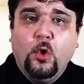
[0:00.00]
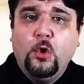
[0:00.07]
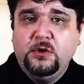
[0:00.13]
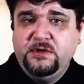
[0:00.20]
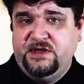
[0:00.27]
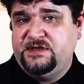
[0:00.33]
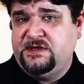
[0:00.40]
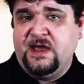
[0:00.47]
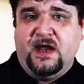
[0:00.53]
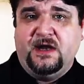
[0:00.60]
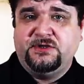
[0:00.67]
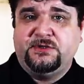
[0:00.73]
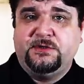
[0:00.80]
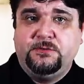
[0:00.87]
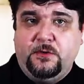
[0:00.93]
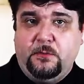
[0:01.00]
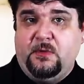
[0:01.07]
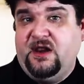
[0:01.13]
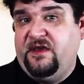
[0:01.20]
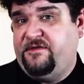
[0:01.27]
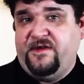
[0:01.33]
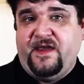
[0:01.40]
All these harsh
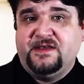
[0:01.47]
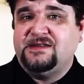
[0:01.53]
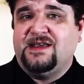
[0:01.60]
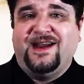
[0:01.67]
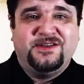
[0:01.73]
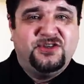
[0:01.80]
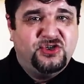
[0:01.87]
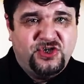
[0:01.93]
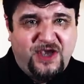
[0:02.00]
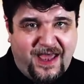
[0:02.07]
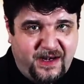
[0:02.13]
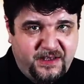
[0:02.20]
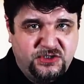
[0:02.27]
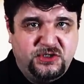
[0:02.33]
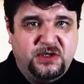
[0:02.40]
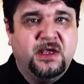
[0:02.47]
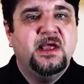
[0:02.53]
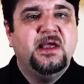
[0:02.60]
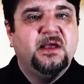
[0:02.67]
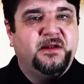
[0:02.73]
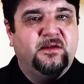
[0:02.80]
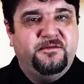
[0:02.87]
thermal effects are challenging.
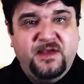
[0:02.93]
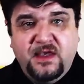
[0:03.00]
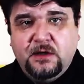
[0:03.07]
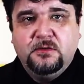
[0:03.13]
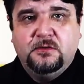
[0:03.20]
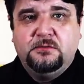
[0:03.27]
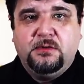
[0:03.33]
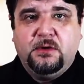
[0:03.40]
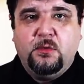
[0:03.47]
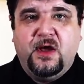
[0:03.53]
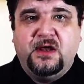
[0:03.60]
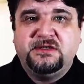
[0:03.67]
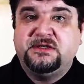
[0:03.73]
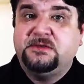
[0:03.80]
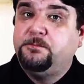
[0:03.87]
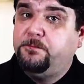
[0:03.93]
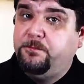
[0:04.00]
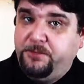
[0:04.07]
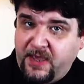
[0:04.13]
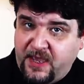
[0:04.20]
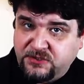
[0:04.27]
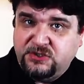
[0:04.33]
The vehicle requires
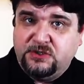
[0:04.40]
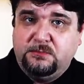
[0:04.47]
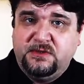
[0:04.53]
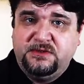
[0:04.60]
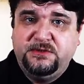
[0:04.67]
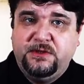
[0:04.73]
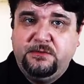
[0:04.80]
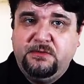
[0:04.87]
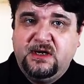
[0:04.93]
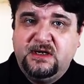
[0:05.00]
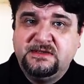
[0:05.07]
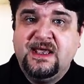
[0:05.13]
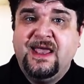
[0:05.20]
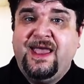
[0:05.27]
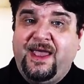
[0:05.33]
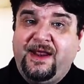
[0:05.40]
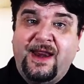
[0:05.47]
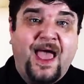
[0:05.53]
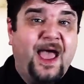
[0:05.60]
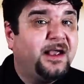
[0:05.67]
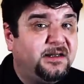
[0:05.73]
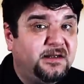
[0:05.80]
special materials
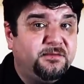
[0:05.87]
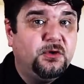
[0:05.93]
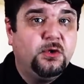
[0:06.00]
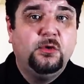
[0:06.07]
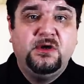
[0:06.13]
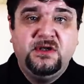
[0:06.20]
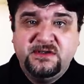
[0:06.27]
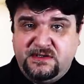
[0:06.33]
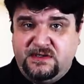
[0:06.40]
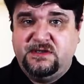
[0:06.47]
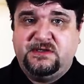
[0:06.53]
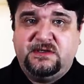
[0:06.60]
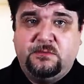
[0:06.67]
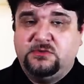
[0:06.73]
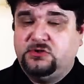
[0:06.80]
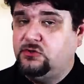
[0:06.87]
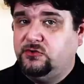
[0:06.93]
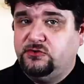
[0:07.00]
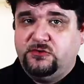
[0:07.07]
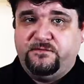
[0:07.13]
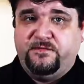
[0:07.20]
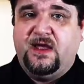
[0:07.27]
and active cooling systems to
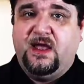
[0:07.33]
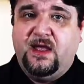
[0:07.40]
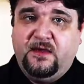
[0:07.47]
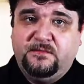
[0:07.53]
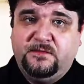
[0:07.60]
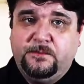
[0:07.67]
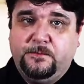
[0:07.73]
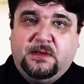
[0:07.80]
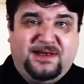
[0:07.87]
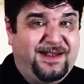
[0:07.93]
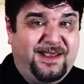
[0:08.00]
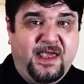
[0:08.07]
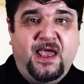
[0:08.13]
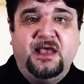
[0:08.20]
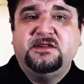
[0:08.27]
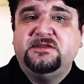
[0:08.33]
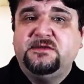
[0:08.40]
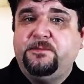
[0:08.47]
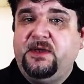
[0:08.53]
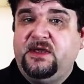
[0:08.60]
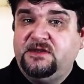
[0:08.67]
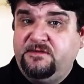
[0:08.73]
survive. In the case of
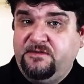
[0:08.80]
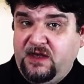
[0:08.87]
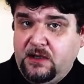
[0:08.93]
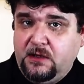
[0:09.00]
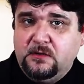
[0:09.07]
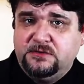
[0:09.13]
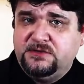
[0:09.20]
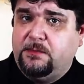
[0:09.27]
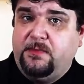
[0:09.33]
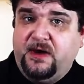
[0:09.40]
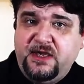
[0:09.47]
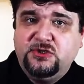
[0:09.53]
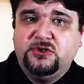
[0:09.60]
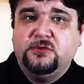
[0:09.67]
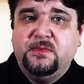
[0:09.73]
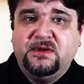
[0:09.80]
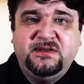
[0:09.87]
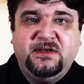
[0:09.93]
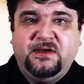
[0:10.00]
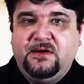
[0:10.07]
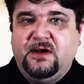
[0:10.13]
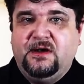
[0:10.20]
space vehicles, ablation
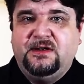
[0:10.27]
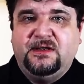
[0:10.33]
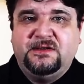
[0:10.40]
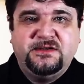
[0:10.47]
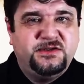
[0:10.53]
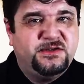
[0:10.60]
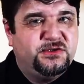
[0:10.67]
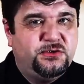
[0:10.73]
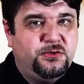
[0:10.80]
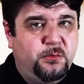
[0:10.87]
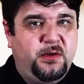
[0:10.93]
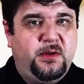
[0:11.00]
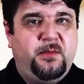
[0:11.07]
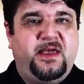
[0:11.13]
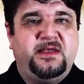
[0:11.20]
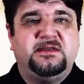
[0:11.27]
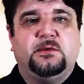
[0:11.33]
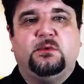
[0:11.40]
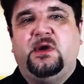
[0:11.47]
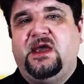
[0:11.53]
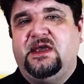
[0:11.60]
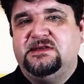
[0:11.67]
material that sublimates
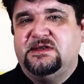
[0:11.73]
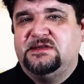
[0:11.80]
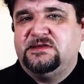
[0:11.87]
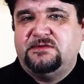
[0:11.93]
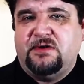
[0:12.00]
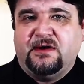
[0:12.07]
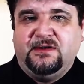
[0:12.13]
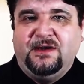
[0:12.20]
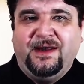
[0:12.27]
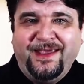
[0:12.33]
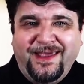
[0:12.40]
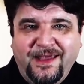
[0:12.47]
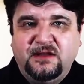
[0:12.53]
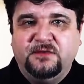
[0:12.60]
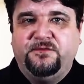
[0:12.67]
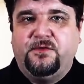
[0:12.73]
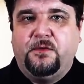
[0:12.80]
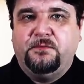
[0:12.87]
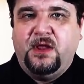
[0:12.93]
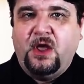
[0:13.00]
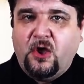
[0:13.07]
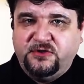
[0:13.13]
ways extracting heat
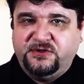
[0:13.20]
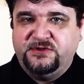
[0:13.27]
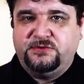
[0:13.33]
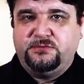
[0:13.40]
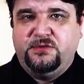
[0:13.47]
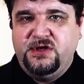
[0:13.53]
from the hottest